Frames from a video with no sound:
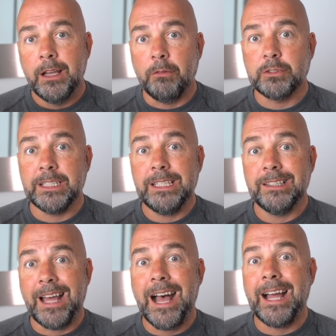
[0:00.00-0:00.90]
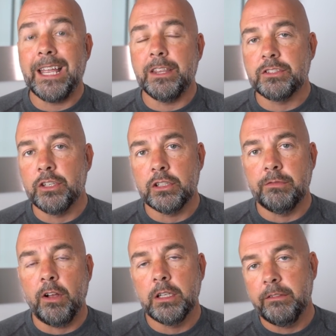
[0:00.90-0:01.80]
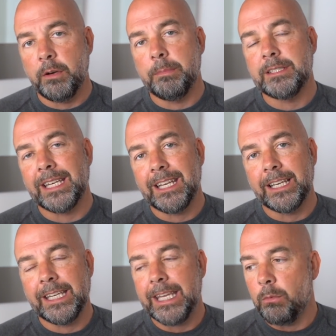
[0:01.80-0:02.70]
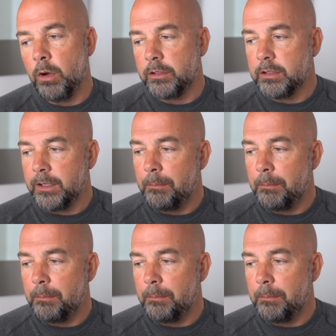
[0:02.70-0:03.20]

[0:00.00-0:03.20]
Obviously, the higher the search volume for a particular keyword, the